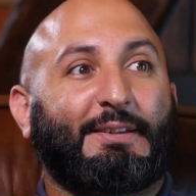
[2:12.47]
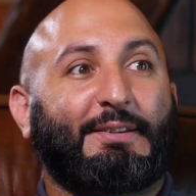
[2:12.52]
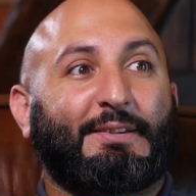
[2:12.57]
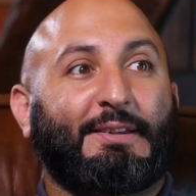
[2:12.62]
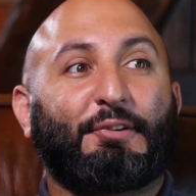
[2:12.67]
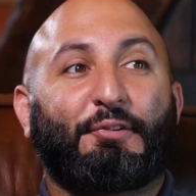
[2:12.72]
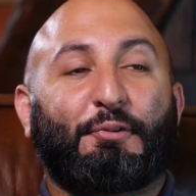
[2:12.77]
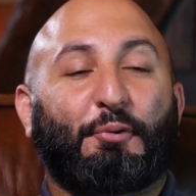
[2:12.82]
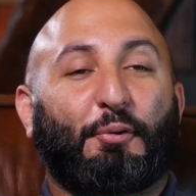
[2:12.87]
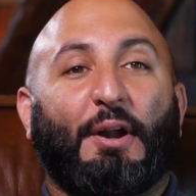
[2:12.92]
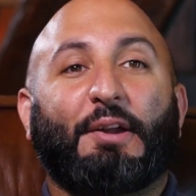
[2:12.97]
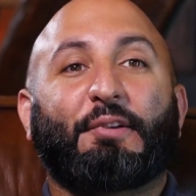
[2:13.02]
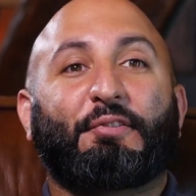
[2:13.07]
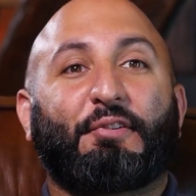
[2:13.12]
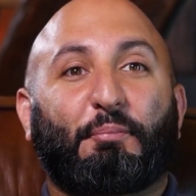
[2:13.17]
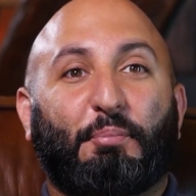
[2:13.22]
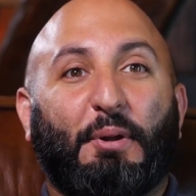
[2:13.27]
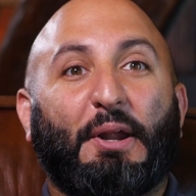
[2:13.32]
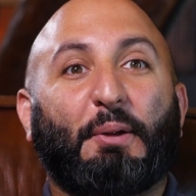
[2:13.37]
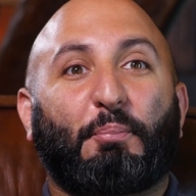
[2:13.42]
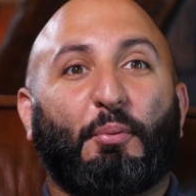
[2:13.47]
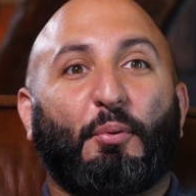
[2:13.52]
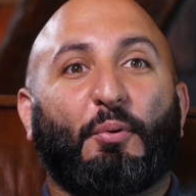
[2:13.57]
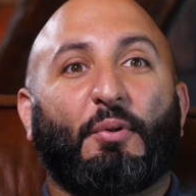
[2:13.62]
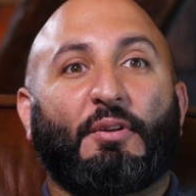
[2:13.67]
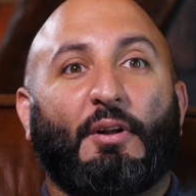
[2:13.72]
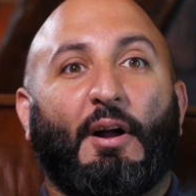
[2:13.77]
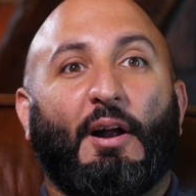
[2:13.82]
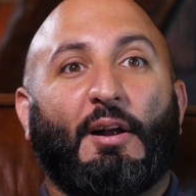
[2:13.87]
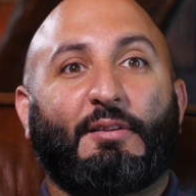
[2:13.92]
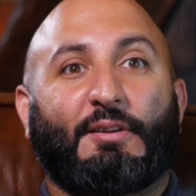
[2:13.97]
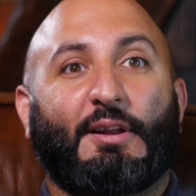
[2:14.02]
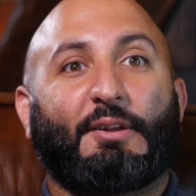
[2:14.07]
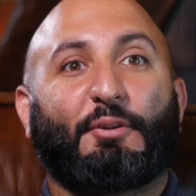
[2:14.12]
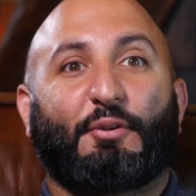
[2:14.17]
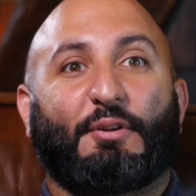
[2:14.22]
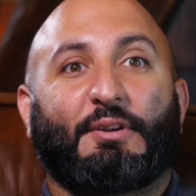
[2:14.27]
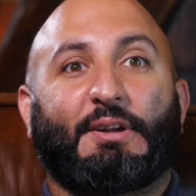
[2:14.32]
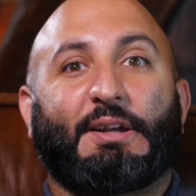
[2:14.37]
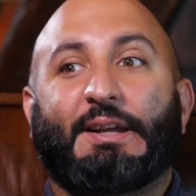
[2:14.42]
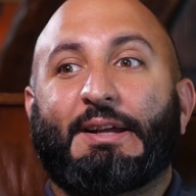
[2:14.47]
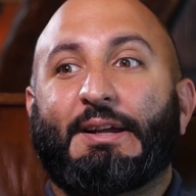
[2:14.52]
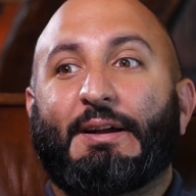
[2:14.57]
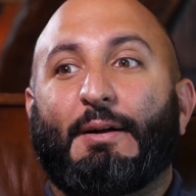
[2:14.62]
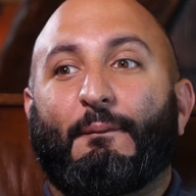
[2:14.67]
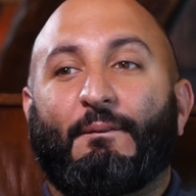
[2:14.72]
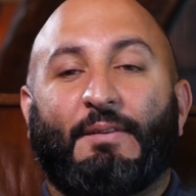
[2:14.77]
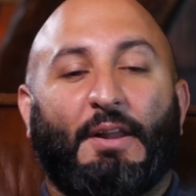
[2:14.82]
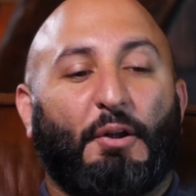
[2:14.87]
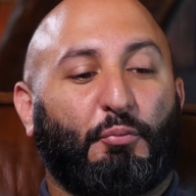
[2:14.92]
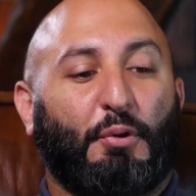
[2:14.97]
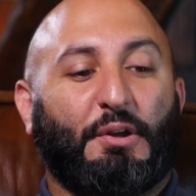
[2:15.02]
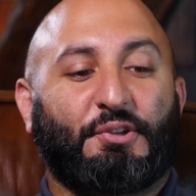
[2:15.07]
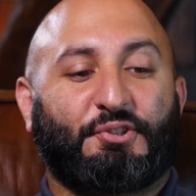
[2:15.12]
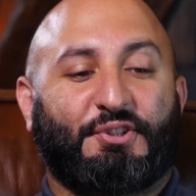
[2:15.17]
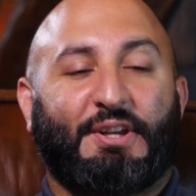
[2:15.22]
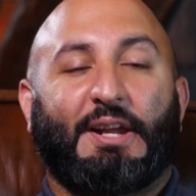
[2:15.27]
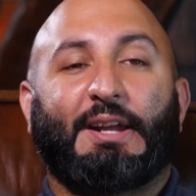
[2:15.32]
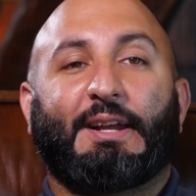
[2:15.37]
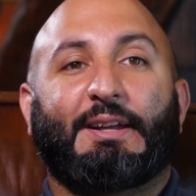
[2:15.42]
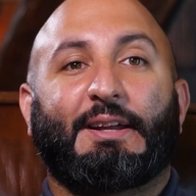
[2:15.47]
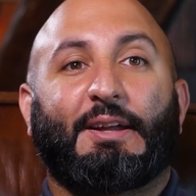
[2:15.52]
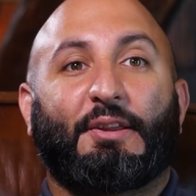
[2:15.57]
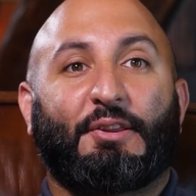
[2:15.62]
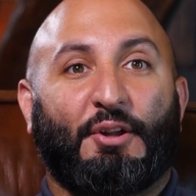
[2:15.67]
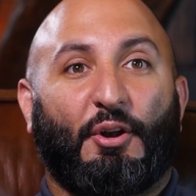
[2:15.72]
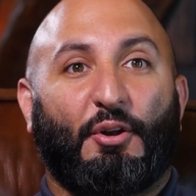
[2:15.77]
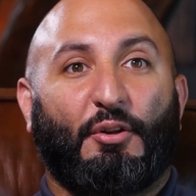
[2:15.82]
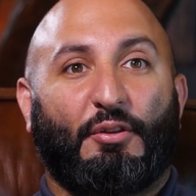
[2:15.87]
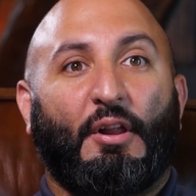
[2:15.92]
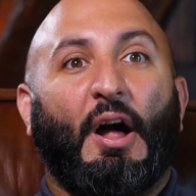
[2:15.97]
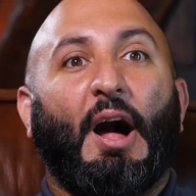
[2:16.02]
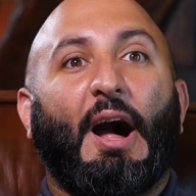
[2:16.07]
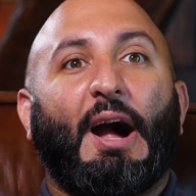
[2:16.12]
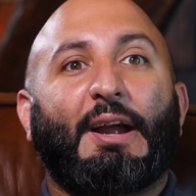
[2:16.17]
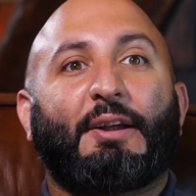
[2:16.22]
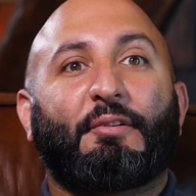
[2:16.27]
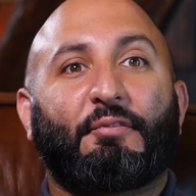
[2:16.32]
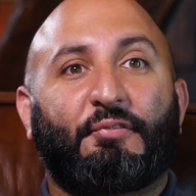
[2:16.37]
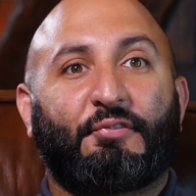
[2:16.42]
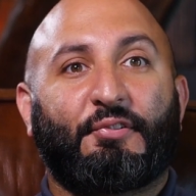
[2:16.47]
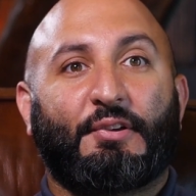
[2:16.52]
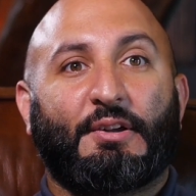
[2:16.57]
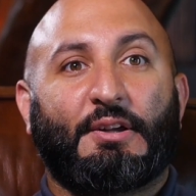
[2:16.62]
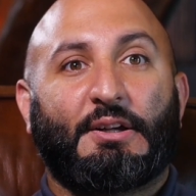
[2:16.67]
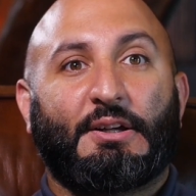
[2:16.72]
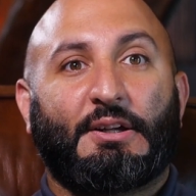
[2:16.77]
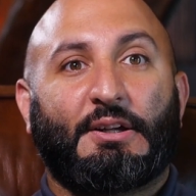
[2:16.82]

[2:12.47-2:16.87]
these crazy people are literally risking their lives,